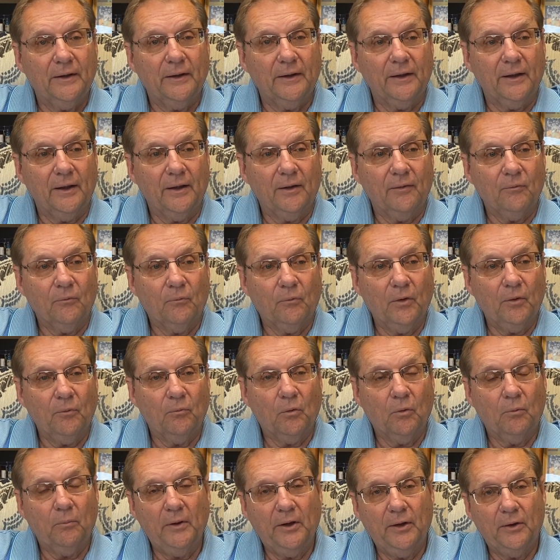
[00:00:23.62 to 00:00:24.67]
and we
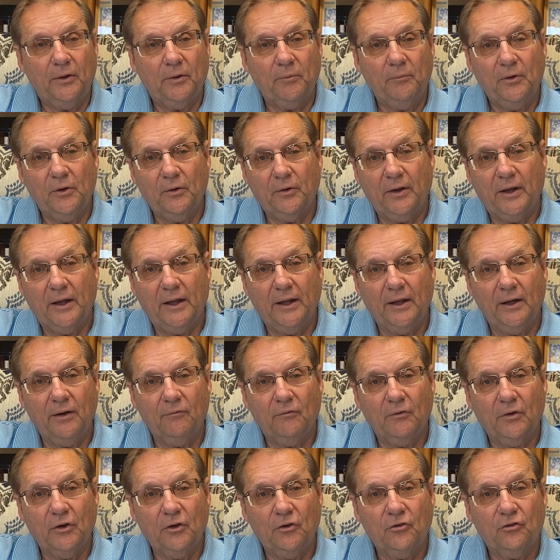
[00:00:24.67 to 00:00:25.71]
will be communicating
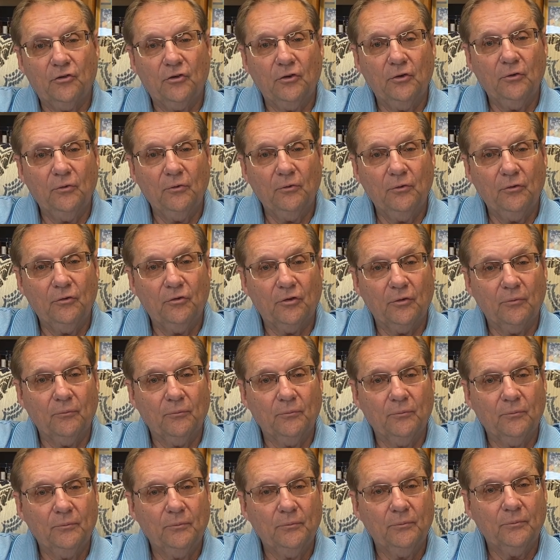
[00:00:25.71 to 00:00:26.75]
very soon some
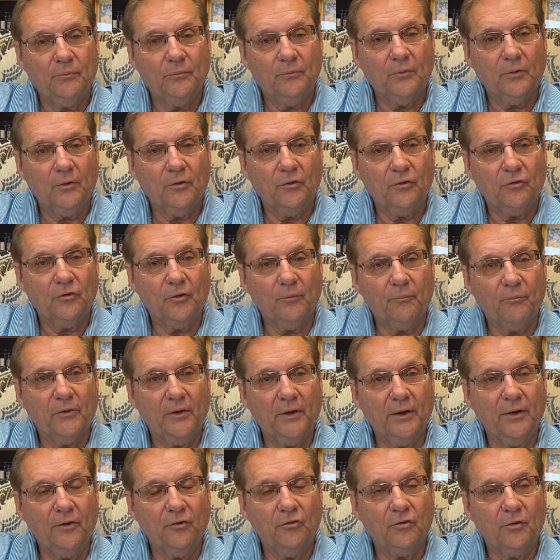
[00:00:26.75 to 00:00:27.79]

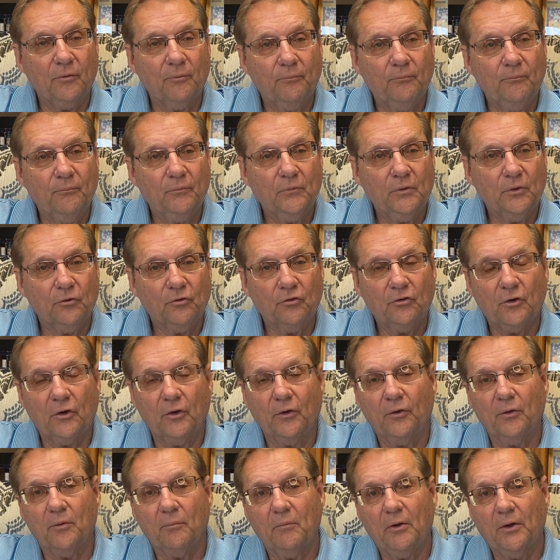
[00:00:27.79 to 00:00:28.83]
things
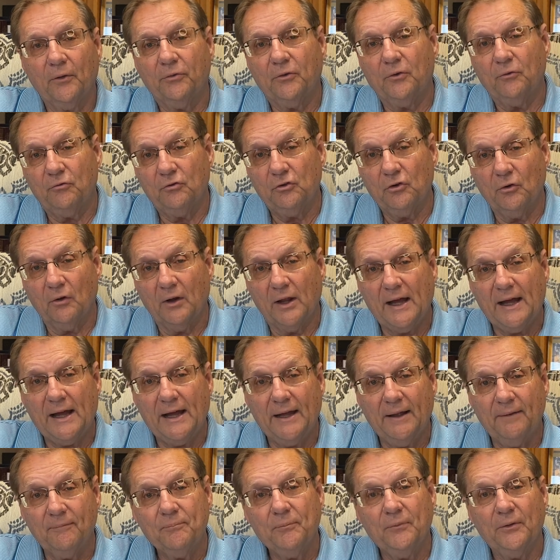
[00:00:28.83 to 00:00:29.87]
concerning the month of
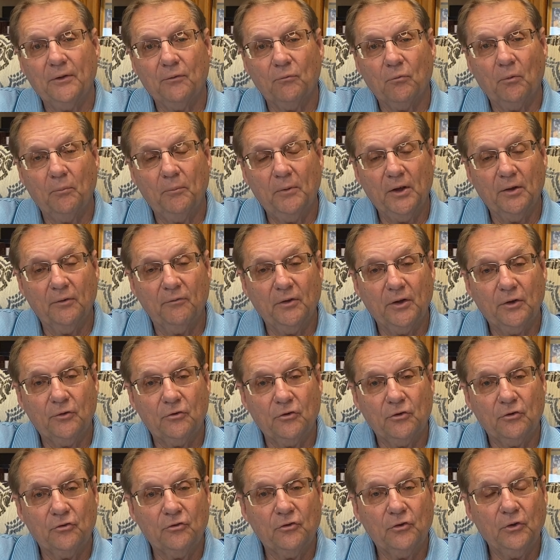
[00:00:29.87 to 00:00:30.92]
July that will be of
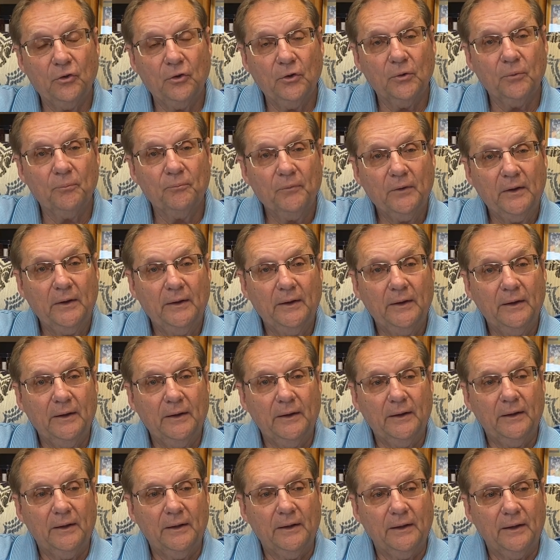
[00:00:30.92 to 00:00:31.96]
interest to you.
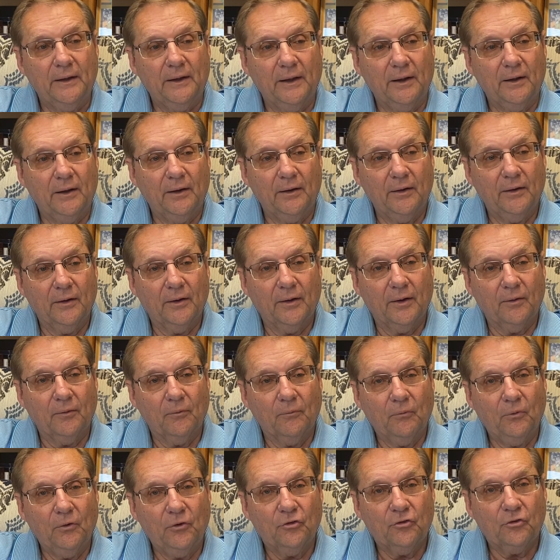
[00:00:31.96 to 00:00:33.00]
And
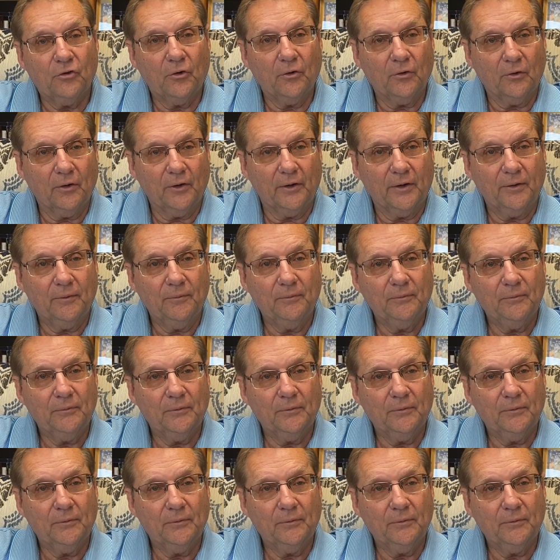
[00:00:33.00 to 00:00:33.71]
we certainly